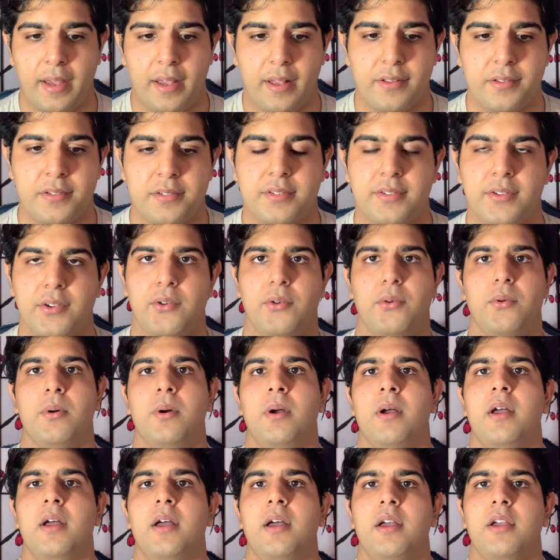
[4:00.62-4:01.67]
And so
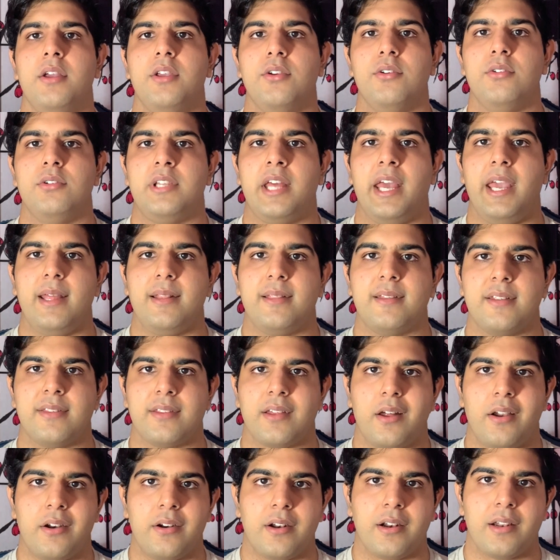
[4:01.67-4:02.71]
you take
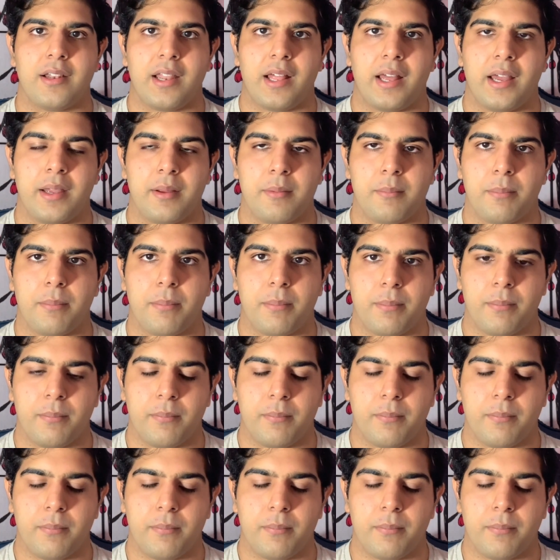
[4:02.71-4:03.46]
this underlying